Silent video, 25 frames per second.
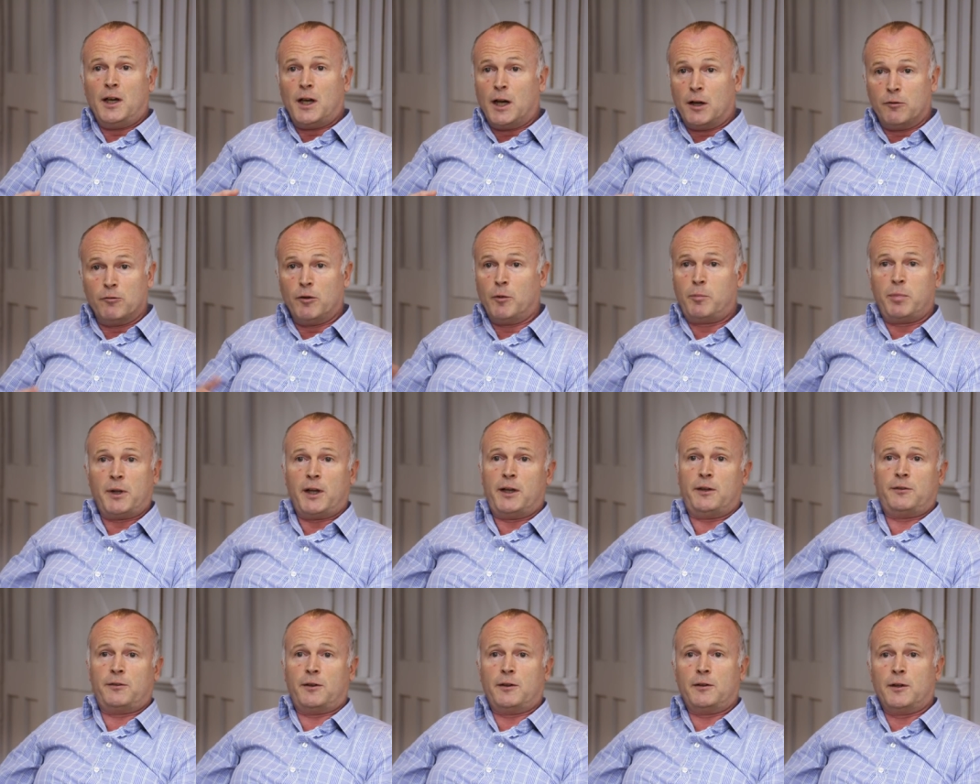and
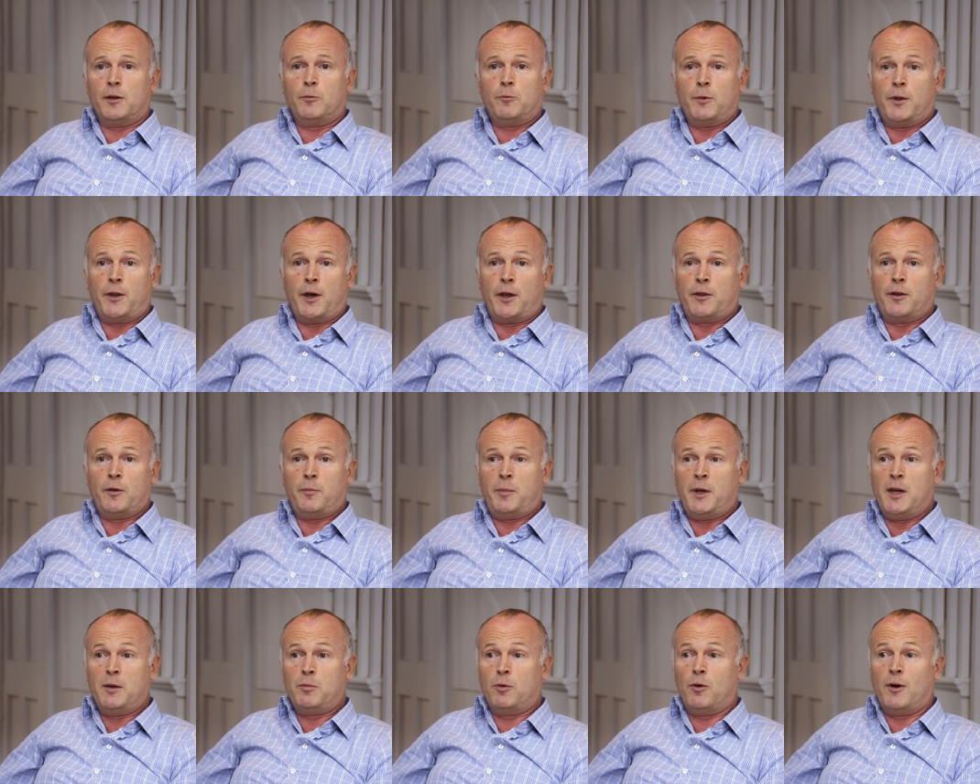replacing them with other
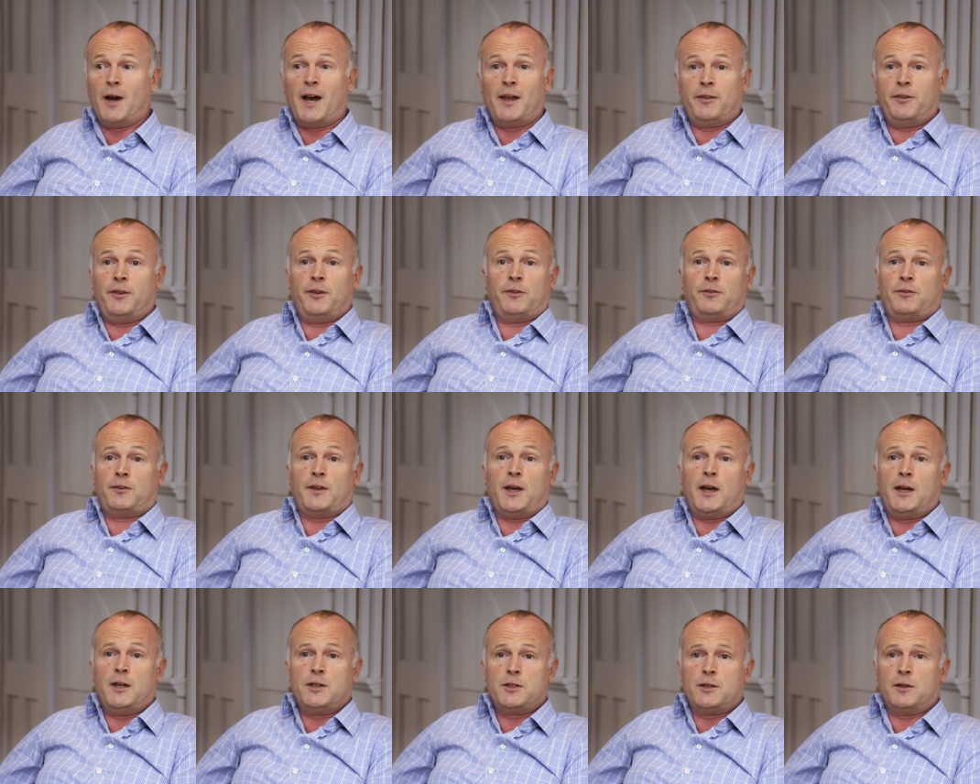people at this
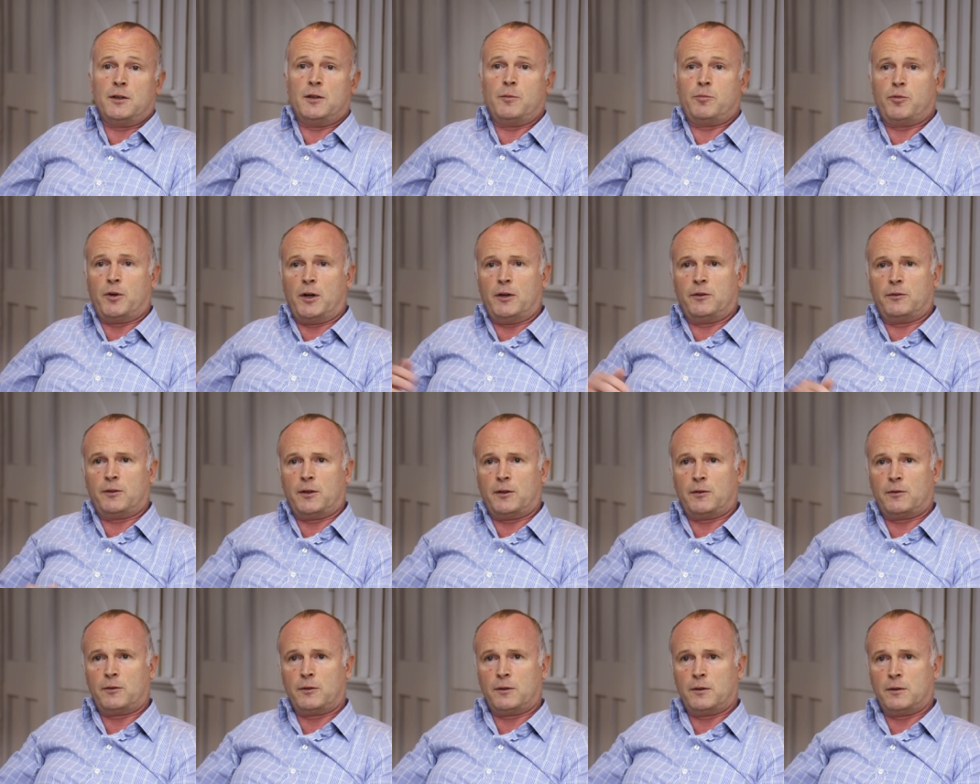stage in the
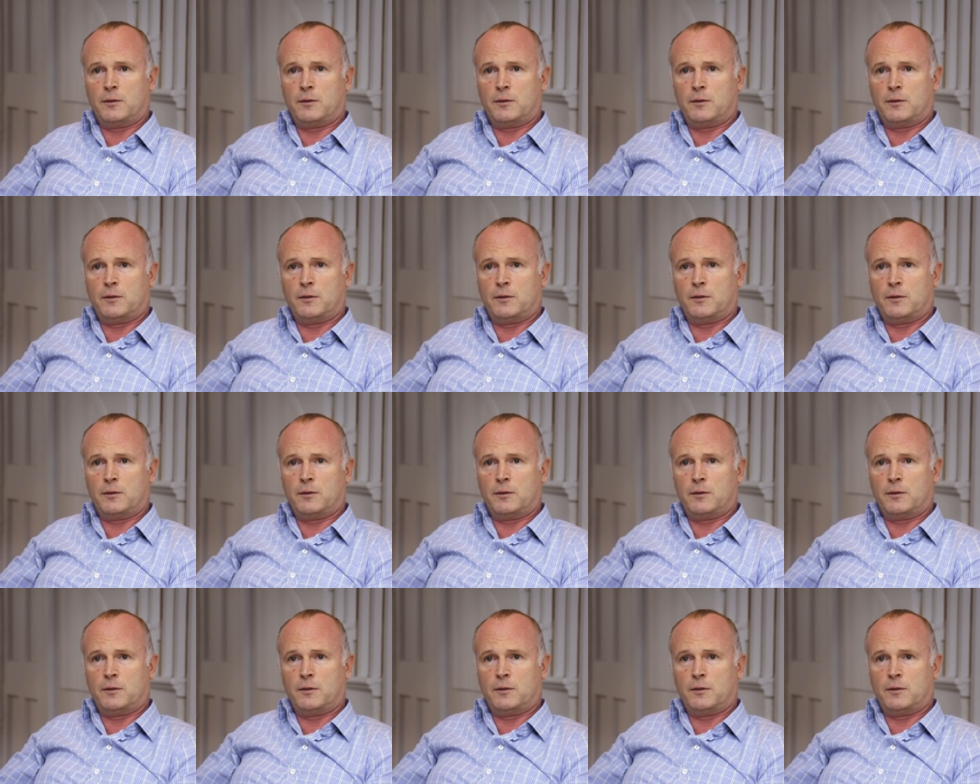process.